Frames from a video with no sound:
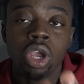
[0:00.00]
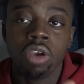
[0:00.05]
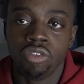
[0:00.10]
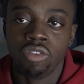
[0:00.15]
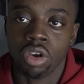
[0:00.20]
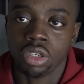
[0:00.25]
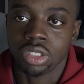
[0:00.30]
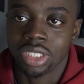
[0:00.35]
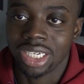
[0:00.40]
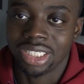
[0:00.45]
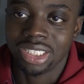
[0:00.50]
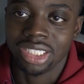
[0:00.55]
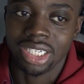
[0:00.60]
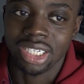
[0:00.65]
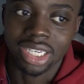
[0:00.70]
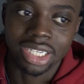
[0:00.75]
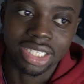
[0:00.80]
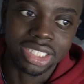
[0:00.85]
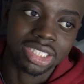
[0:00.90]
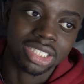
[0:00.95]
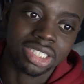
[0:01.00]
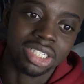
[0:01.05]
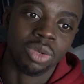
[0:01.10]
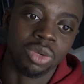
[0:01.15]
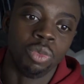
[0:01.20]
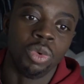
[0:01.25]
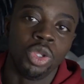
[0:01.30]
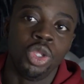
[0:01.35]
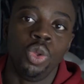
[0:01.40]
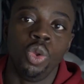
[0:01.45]
of cross-hatching is
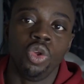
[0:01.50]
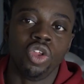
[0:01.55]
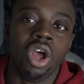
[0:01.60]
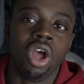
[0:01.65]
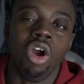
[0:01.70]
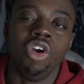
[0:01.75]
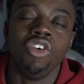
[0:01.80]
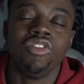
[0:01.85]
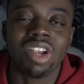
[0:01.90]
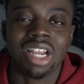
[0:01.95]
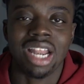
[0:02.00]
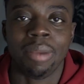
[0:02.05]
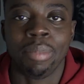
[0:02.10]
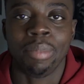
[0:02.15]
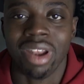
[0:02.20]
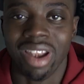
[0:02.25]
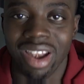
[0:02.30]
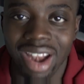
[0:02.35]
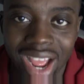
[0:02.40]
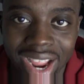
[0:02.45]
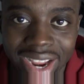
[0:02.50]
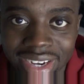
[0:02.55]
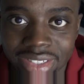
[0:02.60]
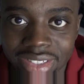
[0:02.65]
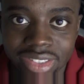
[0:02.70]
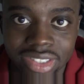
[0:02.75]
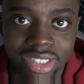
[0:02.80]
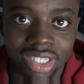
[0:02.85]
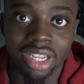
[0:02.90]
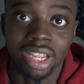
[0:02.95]
when you start overlapping
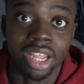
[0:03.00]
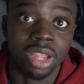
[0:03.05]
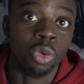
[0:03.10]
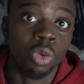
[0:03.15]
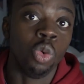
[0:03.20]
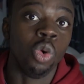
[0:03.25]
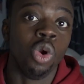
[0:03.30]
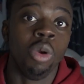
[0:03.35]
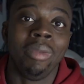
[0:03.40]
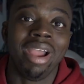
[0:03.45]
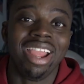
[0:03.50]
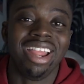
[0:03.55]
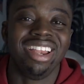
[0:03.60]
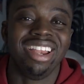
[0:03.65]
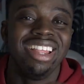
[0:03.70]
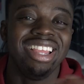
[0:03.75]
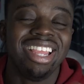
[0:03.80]
lines, it automatically